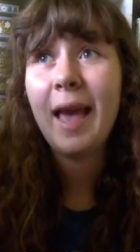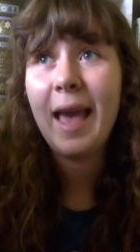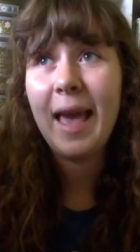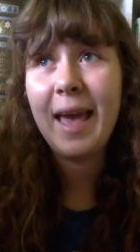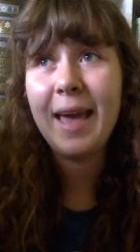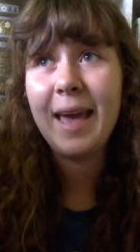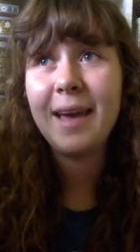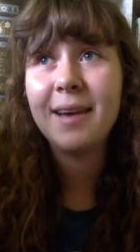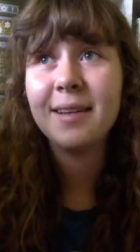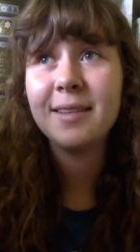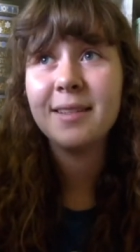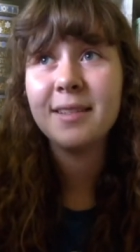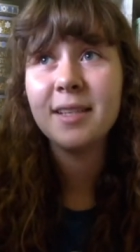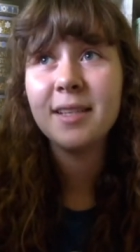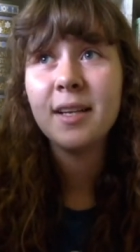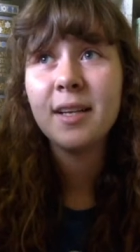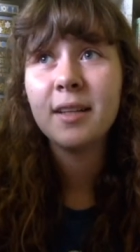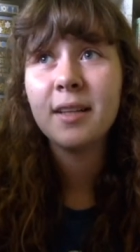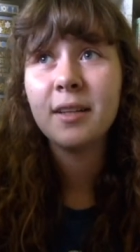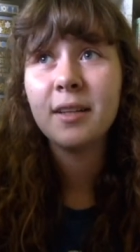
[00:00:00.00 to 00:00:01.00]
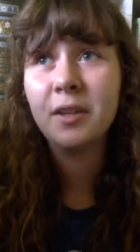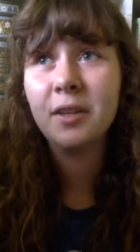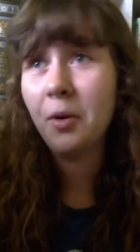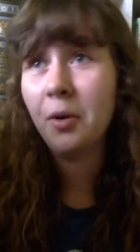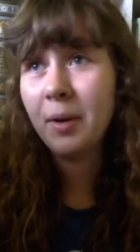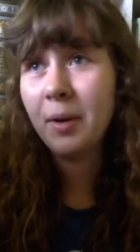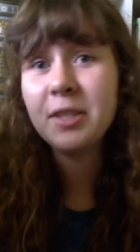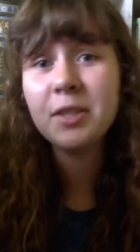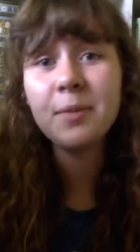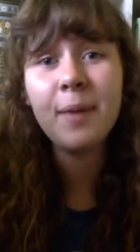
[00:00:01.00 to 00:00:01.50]
and
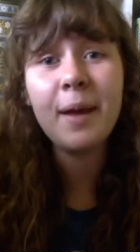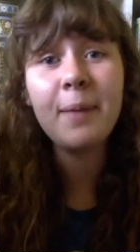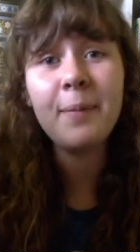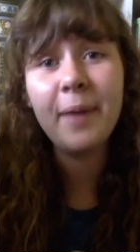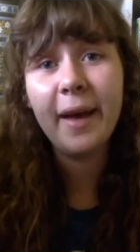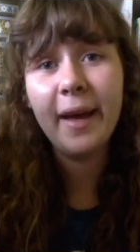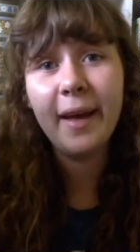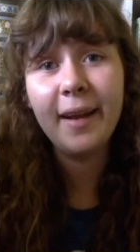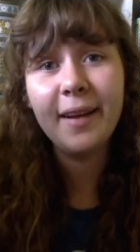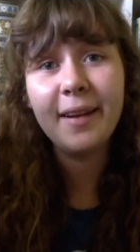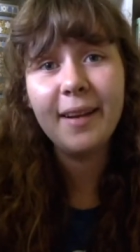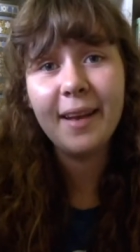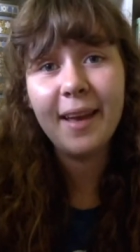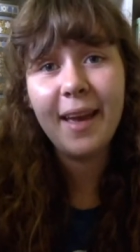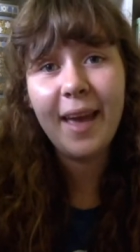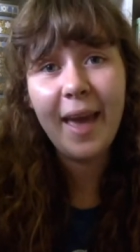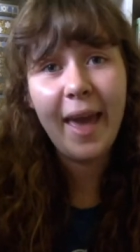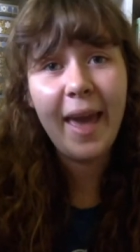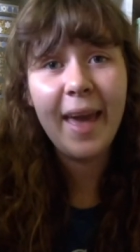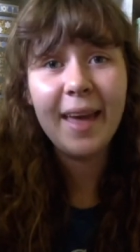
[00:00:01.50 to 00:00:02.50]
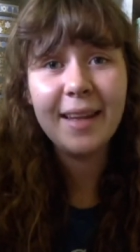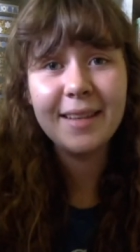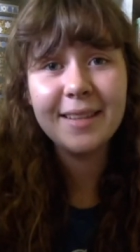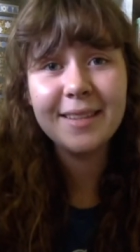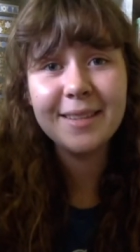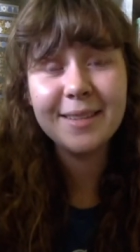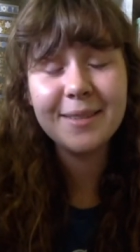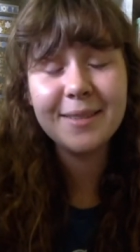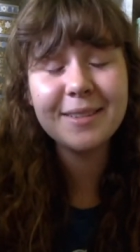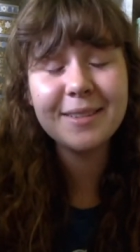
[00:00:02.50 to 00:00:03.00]
go under my bed
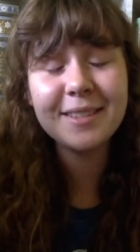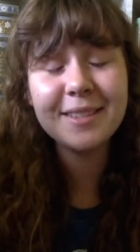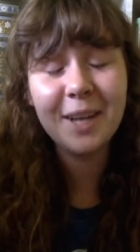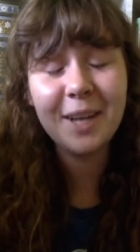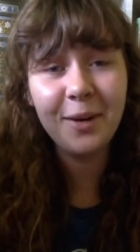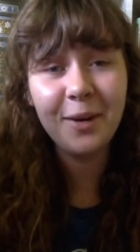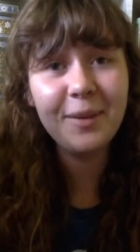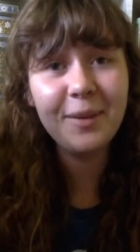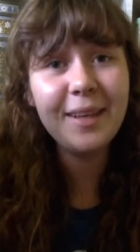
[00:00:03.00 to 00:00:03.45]
and start